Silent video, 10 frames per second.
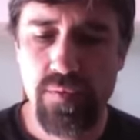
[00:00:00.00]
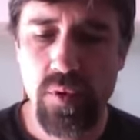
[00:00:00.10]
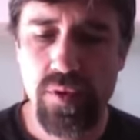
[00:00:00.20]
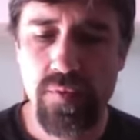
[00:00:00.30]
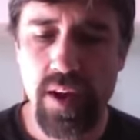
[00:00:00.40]

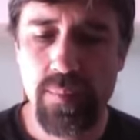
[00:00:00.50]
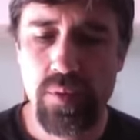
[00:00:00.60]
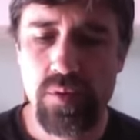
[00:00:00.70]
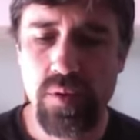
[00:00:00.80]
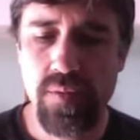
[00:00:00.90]
4th of
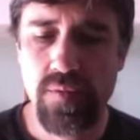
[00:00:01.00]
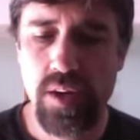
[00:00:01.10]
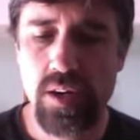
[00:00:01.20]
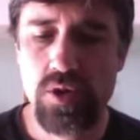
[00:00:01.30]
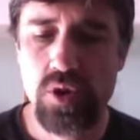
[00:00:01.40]
April
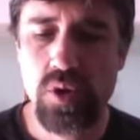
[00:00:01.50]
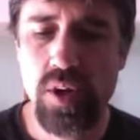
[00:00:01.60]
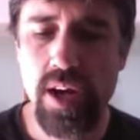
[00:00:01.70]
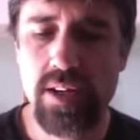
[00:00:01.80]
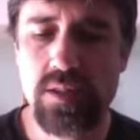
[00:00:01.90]
2015, two
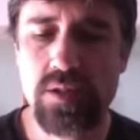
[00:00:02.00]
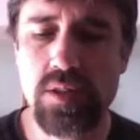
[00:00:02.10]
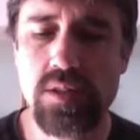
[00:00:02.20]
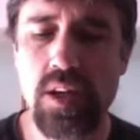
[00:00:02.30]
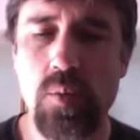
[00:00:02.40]
days and
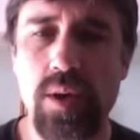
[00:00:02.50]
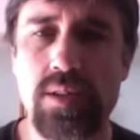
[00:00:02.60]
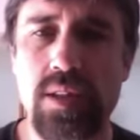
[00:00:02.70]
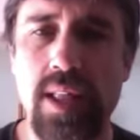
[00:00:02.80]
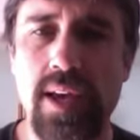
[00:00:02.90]
16
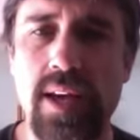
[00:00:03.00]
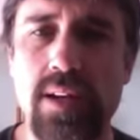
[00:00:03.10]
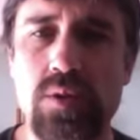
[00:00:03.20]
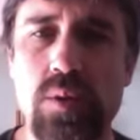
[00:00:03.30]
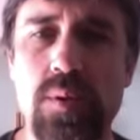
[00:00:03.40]
weeks
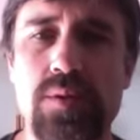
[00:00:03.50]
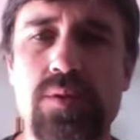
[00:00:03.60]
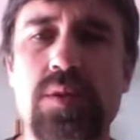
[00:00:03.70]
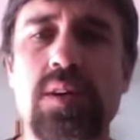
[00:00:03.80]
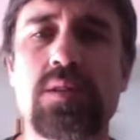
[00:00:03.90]
later,
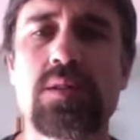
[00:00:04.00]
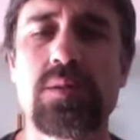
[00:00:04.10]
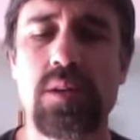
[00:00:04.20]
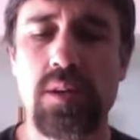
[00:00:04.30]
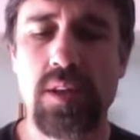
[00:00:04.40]
216.